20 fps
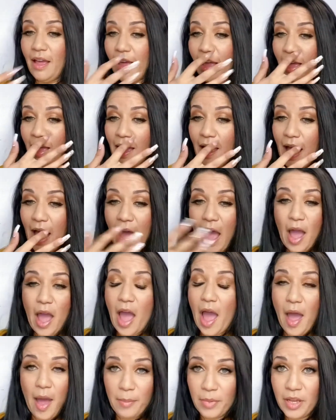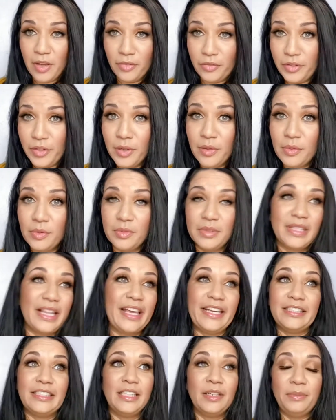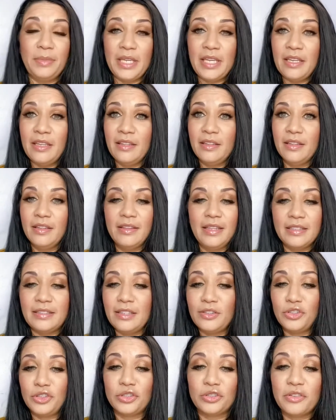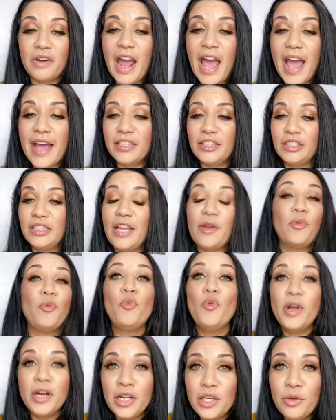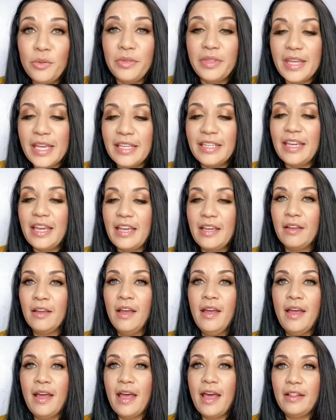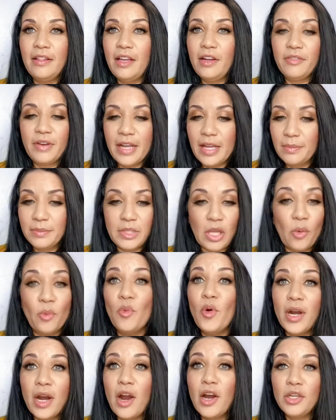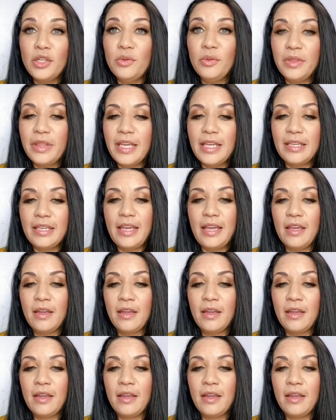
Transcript: I'm confused. Like, to me, this is trash. Like, what are you thinking, LA Rams? What are you thinking?